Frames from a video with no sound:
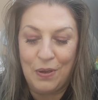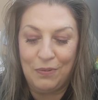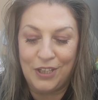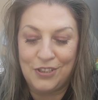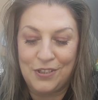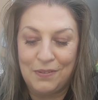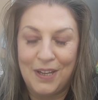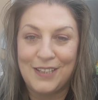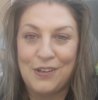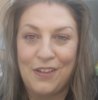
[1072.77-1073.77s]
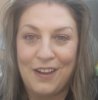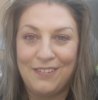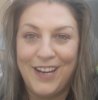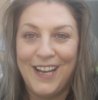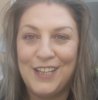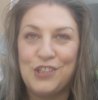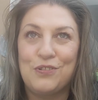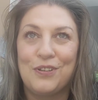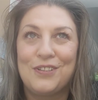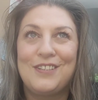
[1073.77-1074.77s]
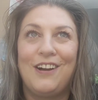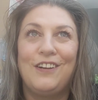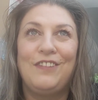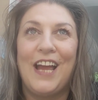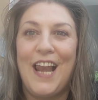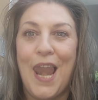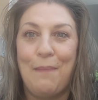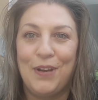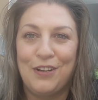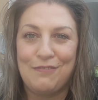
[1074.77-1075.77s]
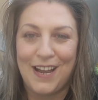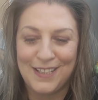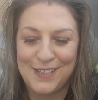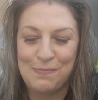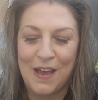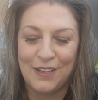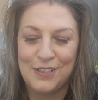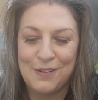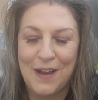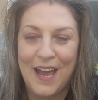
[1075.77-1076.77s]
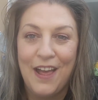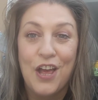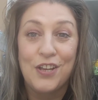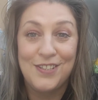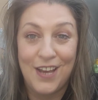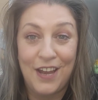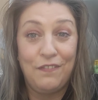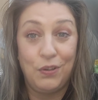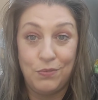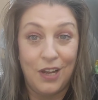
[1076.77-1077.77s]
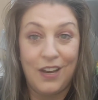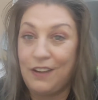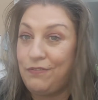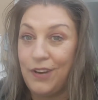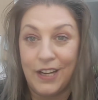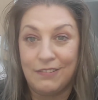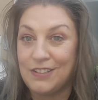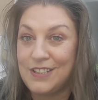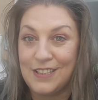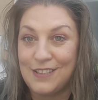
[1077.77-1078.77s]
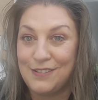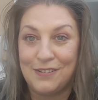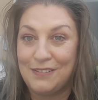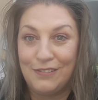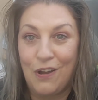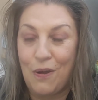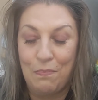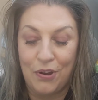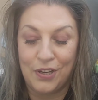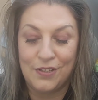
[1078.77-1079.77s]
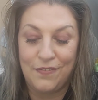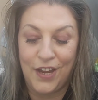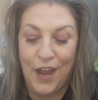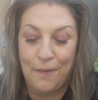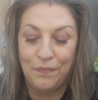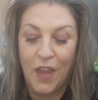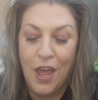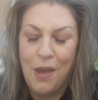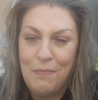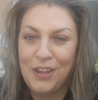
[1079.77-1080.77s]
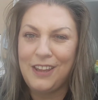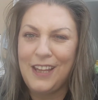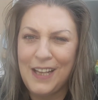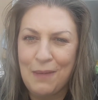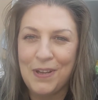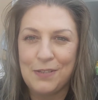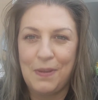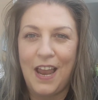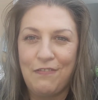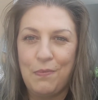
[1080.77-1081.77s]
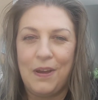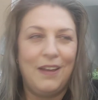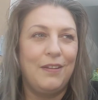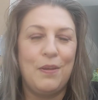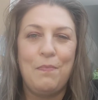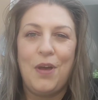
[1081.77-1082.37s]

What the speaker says: which it's got that really strong sort of like lemongrass smell to it. So if you don't like fragrance, this is not a product for you. But the thing that makes me laugh about it the